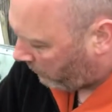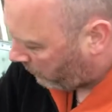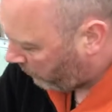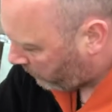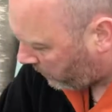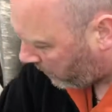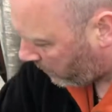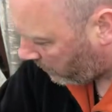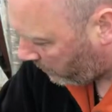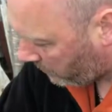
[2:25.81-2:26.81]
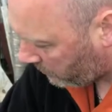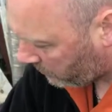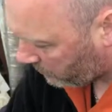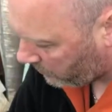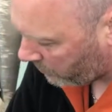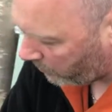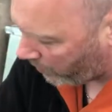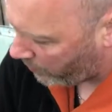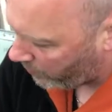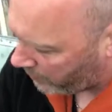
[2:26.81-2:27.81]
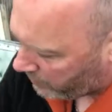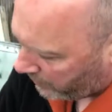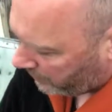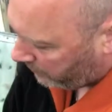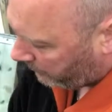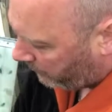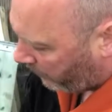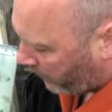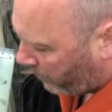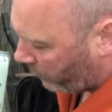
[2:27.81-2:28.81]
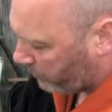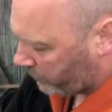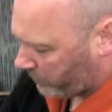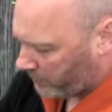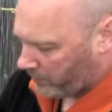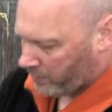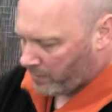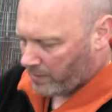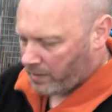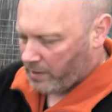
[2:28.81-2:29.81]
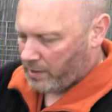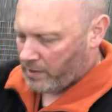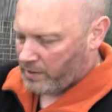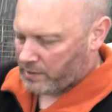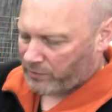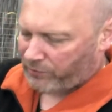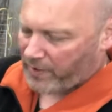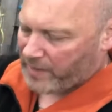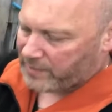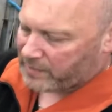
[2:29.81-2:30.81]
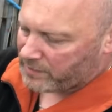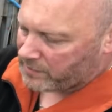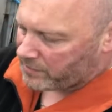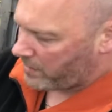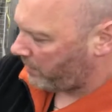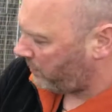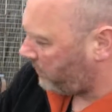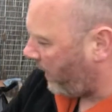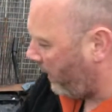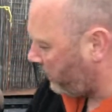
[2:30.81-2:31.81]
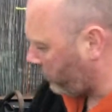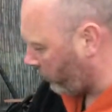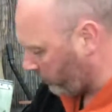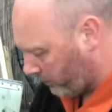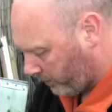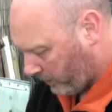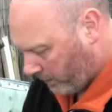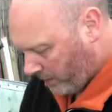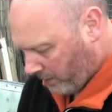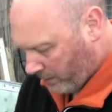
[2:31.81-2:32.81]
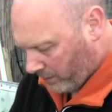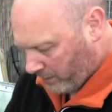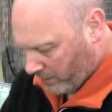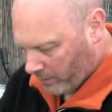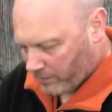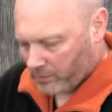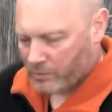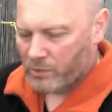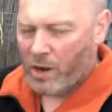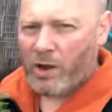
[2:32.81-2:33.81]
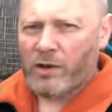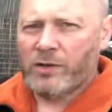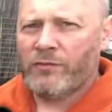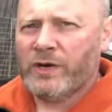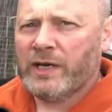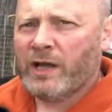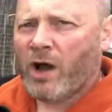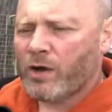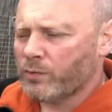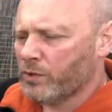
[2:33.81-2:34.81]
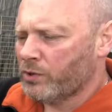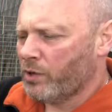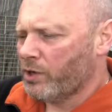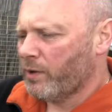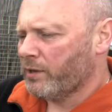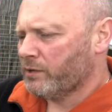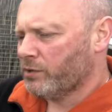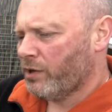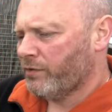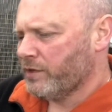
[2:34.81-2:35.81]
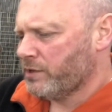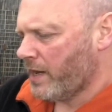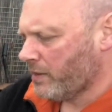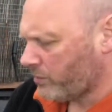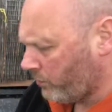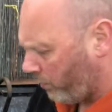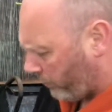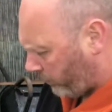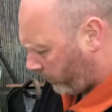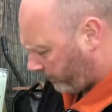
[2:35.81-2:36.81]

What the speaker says: Oops. So what we'll want from the cuttings is a fairly decent size cutting. Not on the really hardwood though, you want sort of this year's growth.